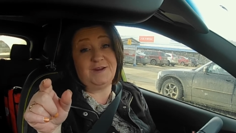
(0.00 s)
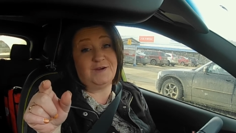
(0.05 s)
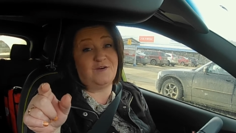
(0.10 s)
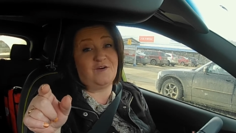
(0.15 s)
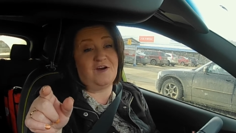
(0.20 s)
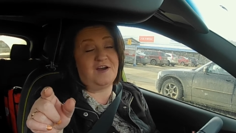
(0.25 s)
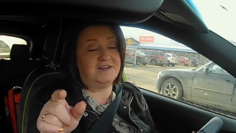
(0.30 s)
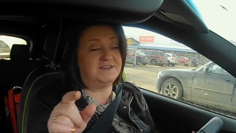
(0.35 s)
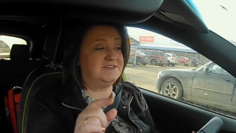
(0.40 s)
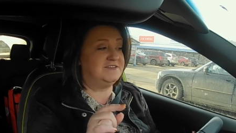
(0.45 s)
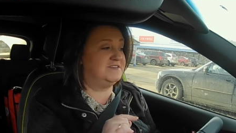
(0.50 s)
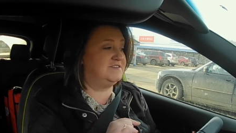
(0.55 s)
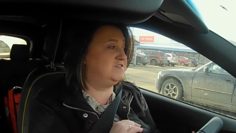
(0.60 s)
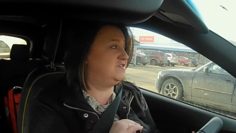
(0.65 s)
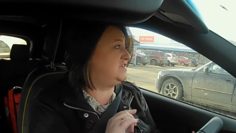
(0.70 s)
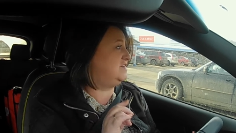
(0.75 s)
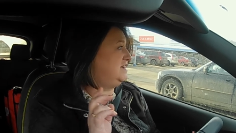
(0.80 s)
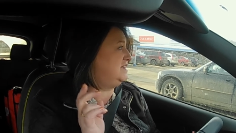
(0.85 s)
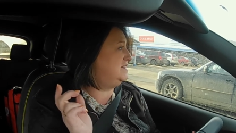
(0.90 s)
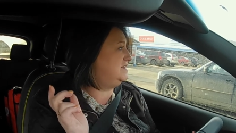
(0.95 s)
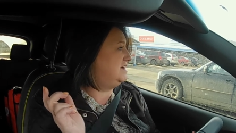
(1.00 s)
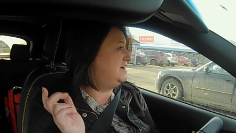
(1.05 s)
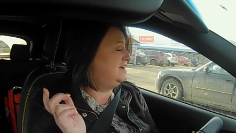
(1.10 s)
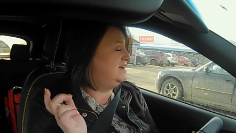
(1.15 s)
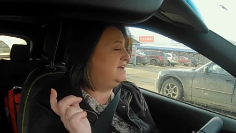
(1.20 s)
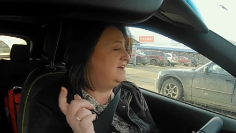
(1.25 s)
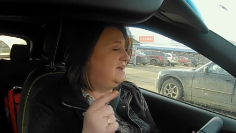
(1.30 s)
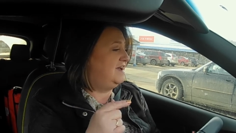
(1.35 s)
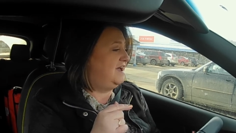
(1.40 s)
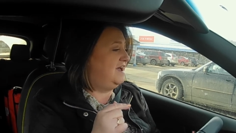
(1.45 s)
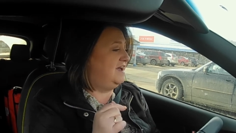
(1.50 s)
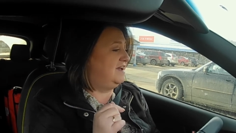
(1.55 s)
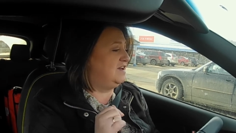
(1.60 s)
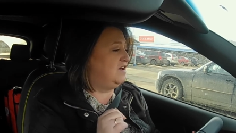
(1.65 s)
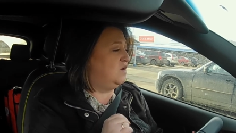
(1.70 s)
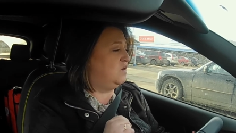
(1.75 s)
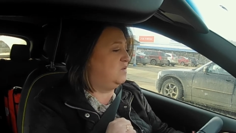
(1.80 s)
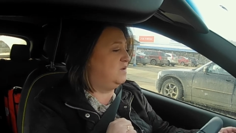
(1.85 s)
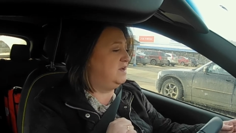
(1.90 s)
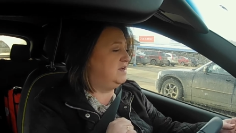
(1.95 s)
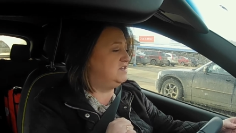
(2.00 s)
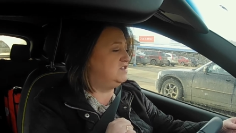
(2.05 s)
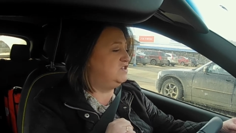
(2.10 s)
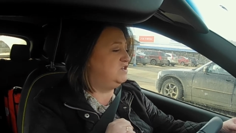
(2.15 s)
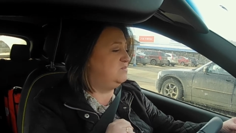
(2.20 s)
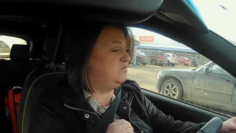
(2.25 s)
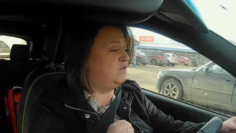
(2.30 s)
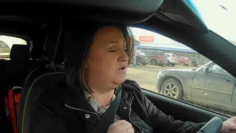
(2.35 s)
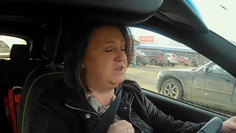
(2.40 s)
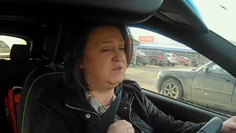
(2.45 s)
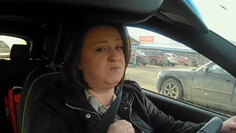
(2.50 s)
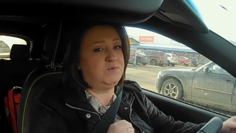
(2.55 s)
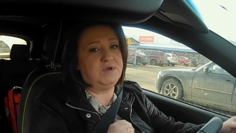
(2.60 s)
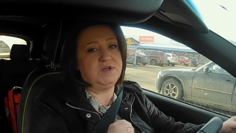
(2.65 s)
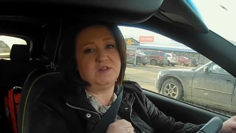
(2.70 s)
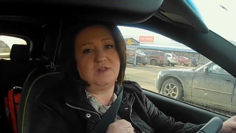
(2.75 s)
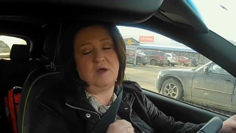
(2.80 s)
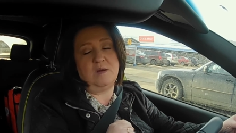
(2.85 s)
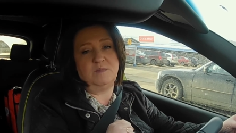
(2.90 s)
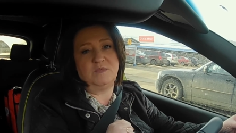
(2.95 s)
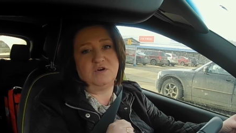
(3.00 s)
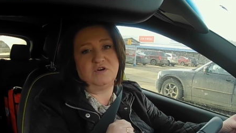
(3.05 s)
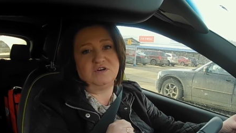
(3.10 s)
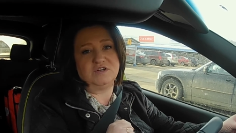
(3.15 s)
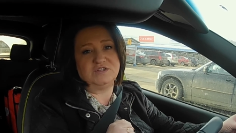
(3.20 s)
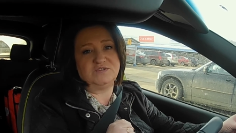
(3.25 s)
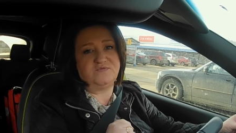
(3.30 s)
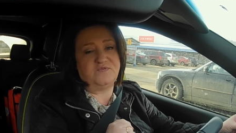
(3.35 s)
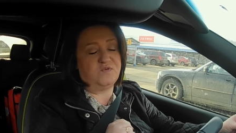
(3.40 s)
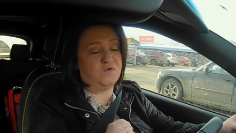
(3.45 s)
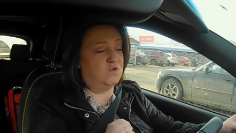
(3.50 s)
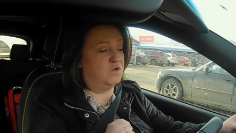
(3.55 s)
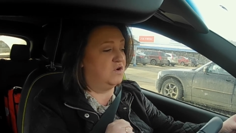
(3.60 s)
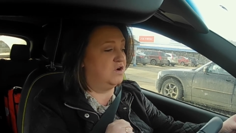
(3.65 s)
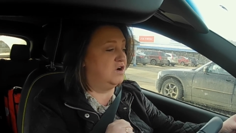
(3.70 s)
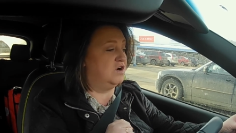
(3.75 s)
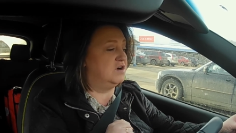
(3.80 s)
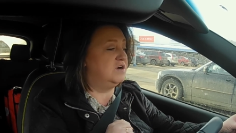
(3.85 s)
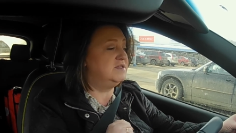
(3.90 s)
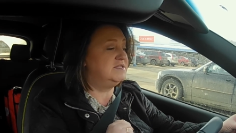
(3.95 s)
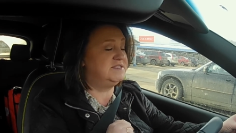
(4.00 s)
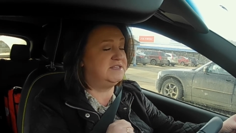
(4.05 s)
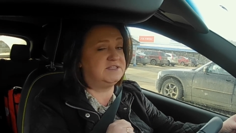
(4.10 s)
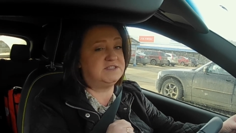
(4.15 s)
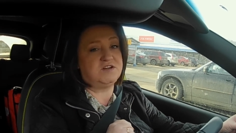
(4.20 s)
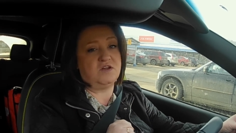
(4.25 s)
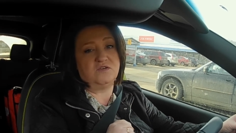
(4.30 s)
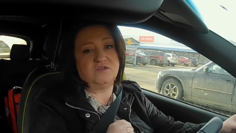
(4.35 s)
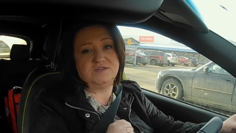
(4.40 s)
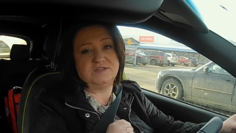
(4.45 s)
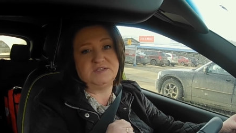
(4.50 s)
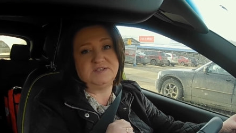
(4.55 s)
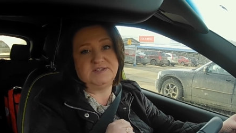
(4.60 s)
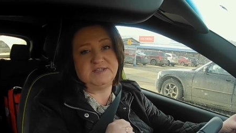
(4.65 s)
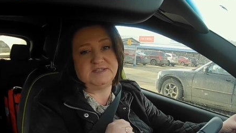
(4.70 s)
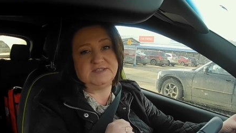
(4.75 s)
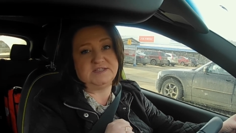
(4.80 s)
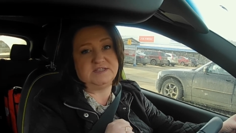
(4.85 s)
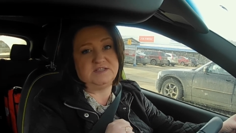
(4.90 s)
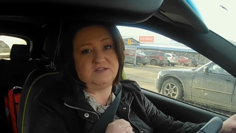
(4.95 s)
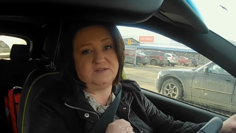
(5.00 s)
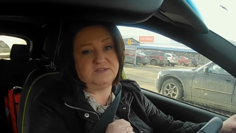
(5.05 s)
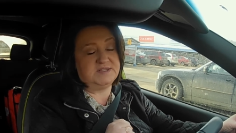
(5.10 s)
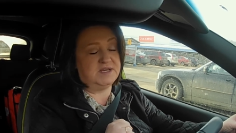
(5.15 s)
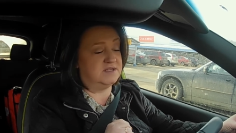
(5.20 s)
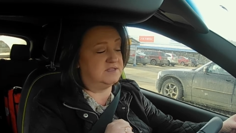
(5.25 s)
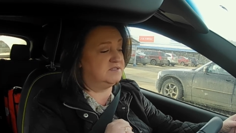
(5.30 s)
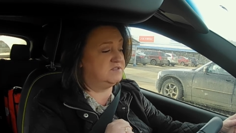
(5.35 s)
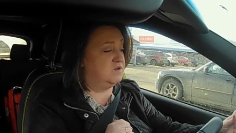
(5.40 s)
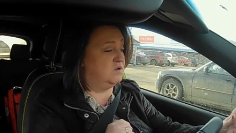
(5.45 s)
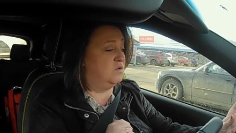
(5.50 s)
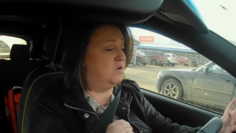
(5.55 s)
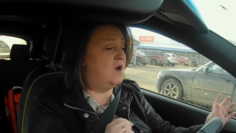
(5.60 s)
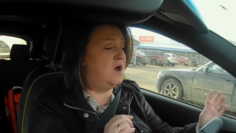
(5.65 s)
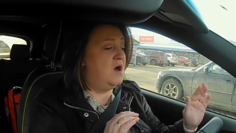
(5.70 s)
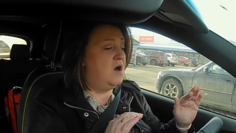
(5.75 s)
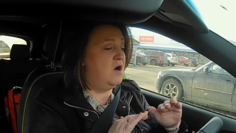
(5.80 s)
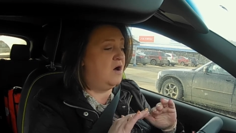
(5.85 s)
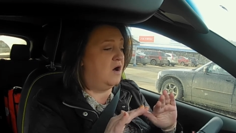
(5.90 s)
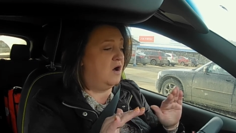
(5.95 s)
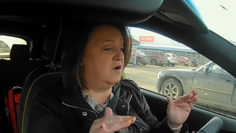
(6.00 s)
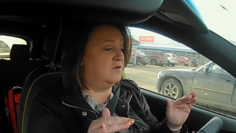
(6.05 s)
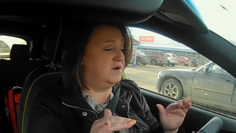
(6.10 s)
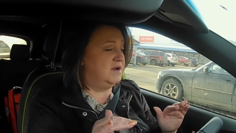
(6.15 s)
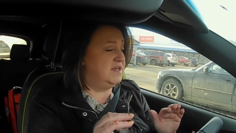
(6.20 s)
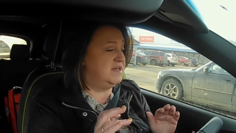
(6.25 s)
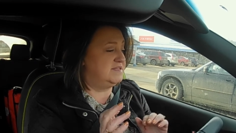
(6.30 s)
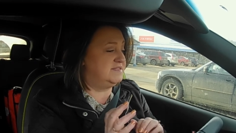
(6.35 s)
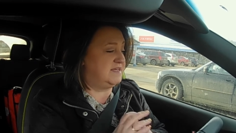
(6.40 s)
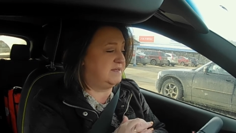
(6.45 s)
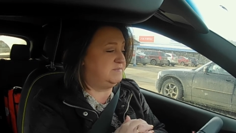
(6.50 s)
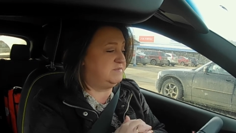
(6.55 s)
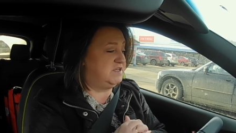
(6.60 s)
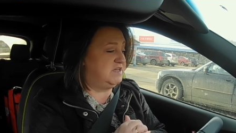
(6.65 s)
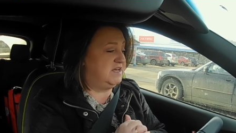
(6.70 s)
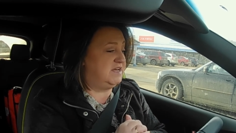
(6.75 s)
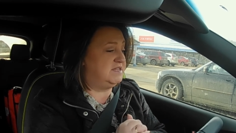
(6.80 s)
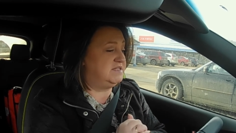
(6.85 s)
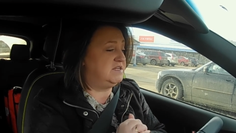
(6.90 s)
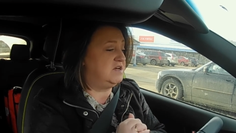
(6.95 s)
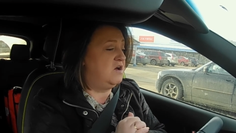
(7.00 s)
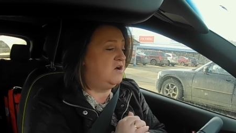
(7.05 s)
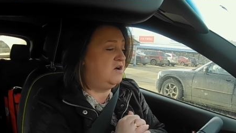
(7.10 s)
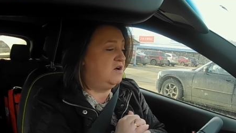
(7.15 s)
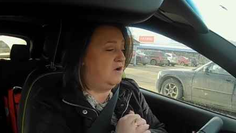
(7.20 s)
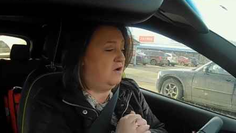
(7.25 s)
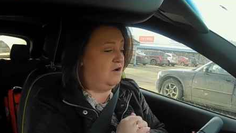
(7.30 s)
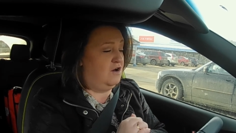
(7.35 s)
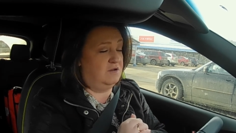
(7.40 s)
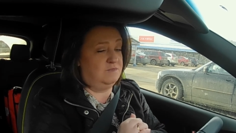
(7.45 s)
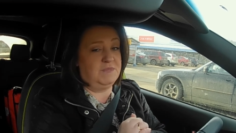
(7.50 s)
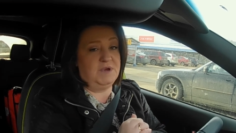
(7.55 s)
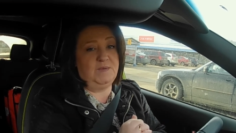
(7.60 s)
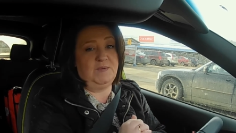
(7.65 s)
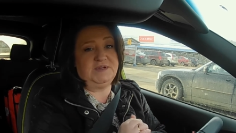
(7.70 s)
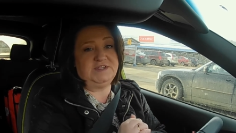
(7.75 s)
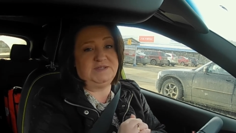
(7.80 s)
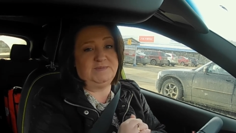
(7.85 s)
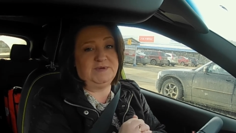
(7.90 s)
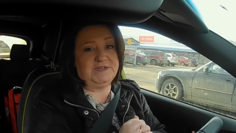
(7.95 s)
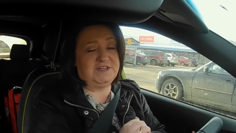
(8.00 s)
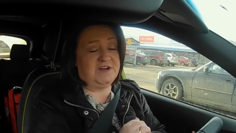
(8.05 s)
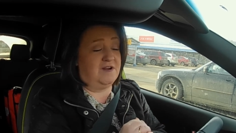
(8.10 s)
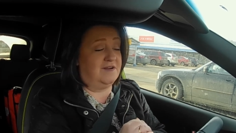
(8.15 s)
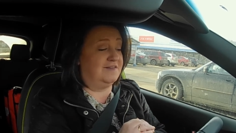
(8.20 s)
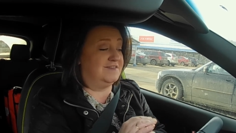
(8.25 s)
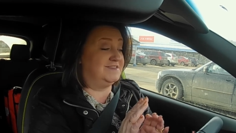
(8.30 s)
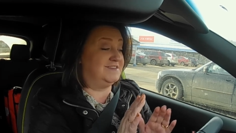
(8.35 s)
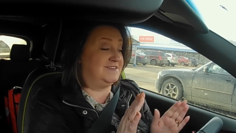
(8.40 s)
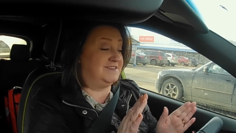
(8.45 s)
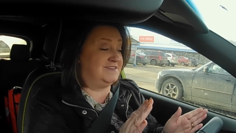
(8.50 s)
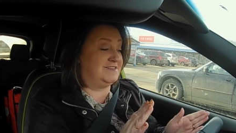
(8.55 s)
across the street and going 2.3 kilometers for $6.62. So already accepted it. On my way to McDonald's, it